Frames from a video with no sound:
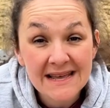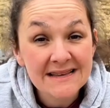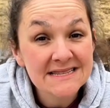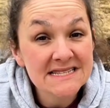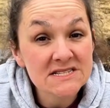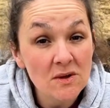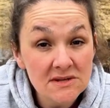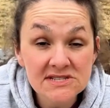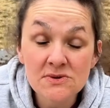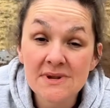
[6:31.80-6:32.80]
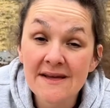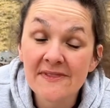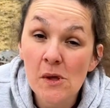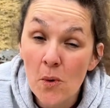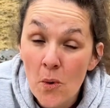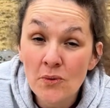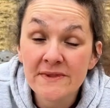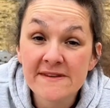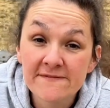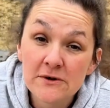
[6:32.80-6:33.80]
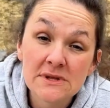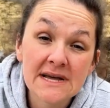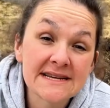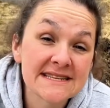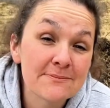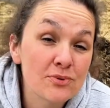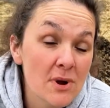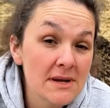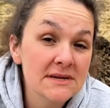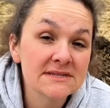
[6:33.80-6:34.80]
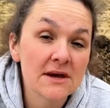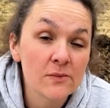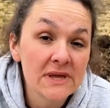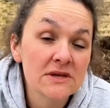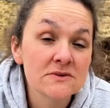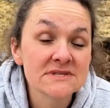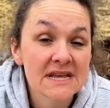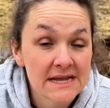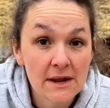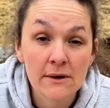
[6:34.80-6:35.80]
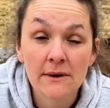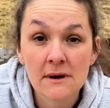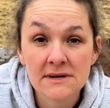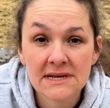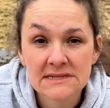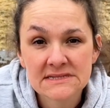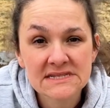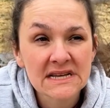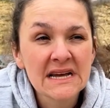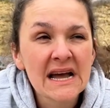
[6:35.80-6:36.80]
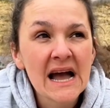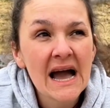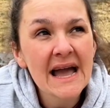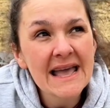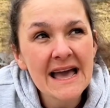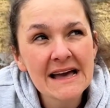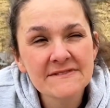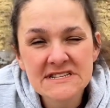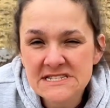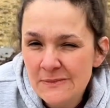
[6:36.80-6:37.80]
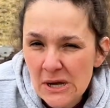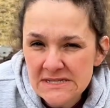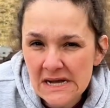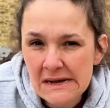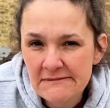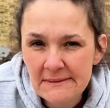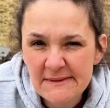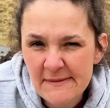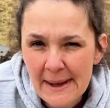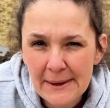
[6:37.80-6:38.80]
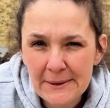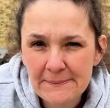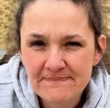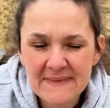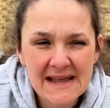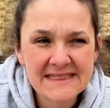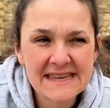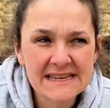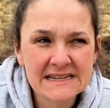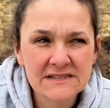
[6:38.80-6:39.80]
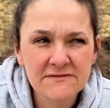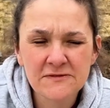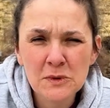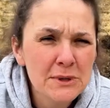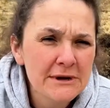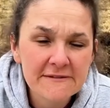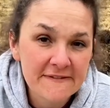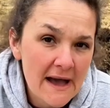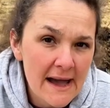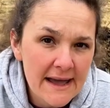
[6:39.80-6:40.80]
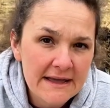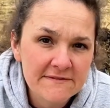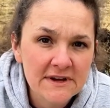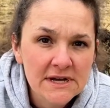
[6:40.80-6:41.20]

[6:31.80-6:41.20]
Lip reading: This is also not the only fertilizing product that we use in our gardens. I have a small tub of about, I think, 4 or 5